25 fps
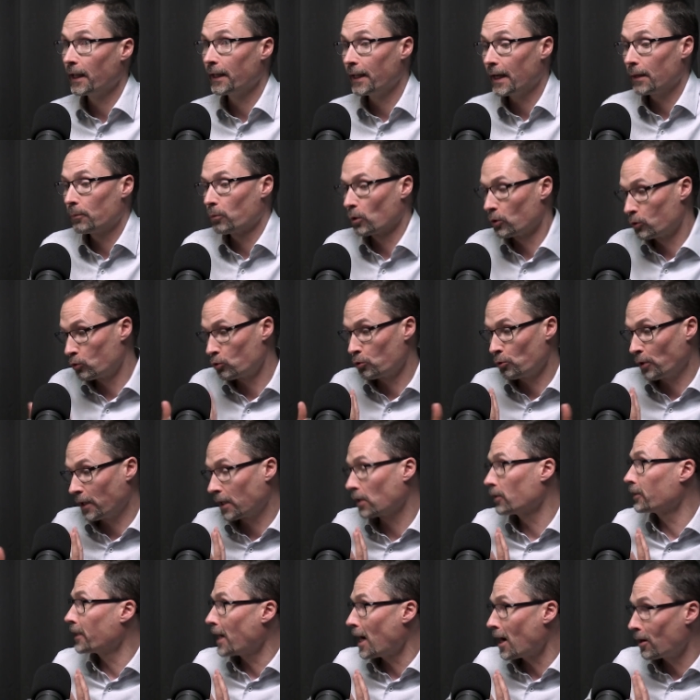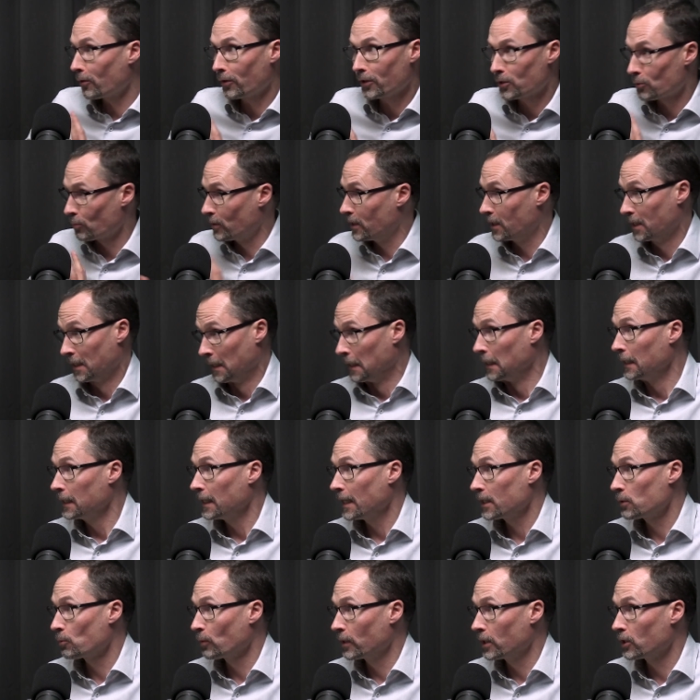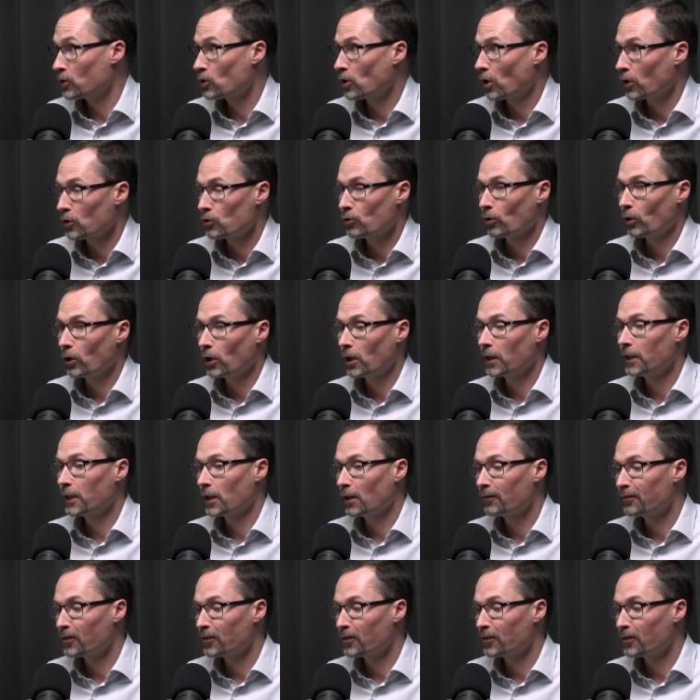and that will trickle down as we discussed earlier.